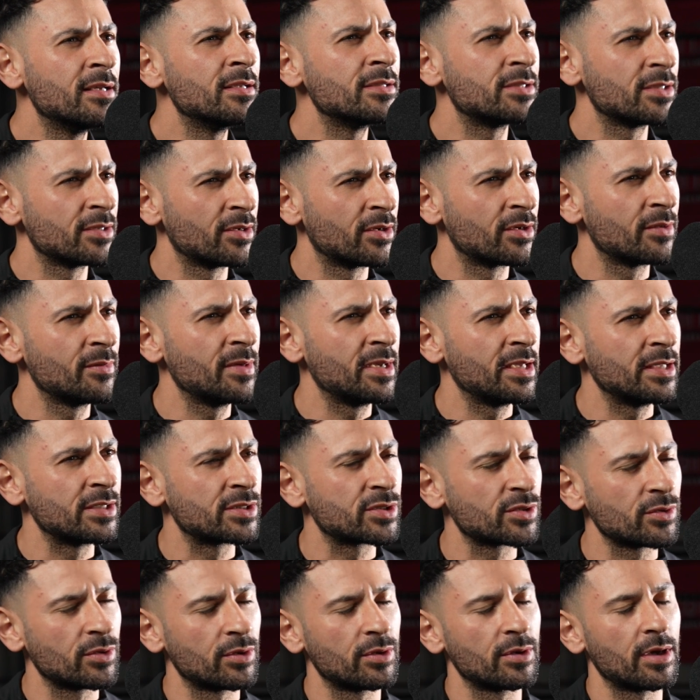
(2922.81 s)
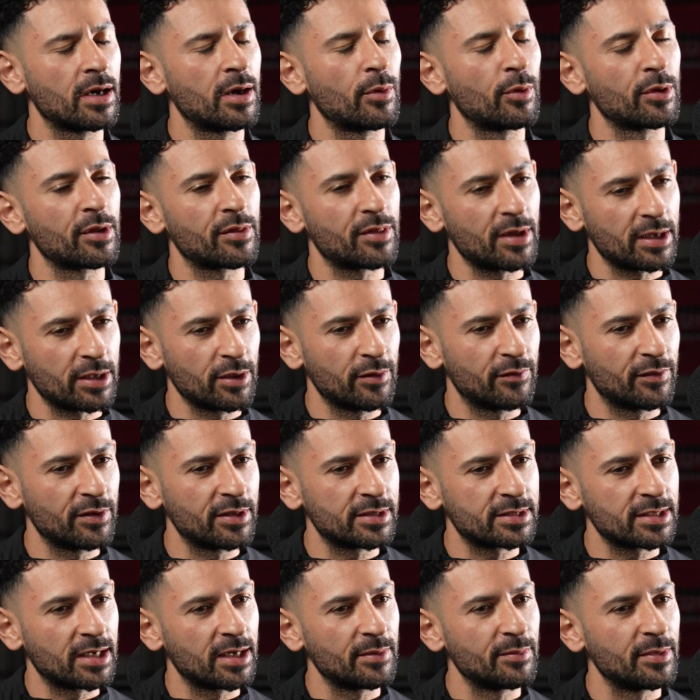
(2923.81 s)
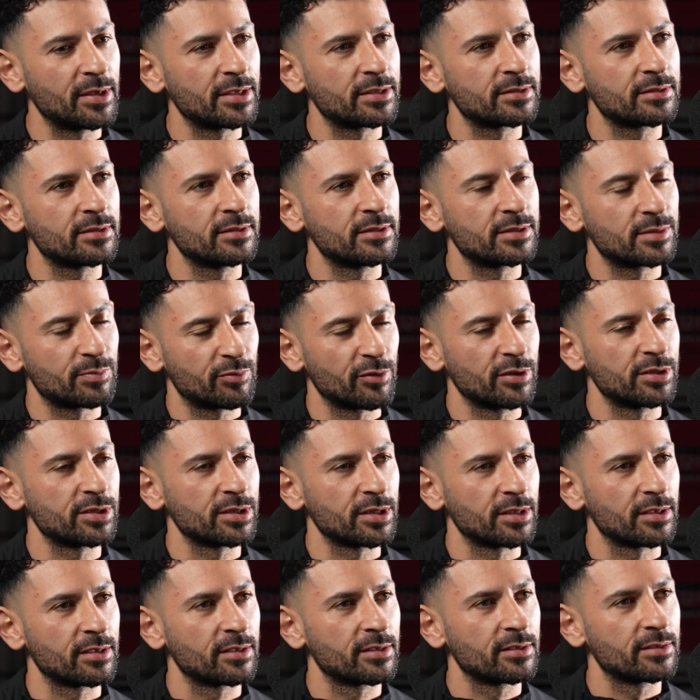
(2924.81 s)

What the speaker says: Do you know what I mean? So I want to thank you for your time, mate. It's appreciated.